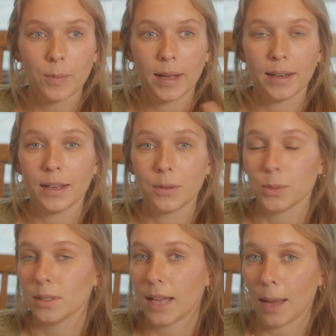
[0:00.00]
but it
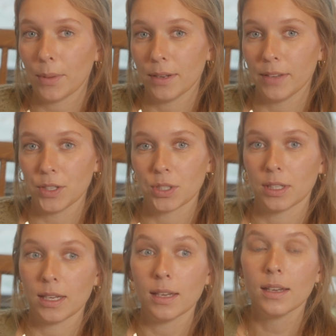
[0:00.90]
will happen
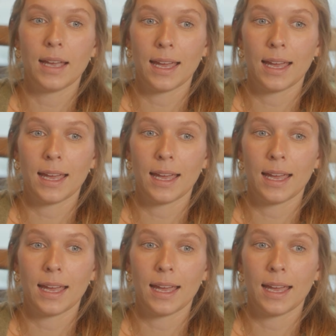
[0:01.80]
eventually.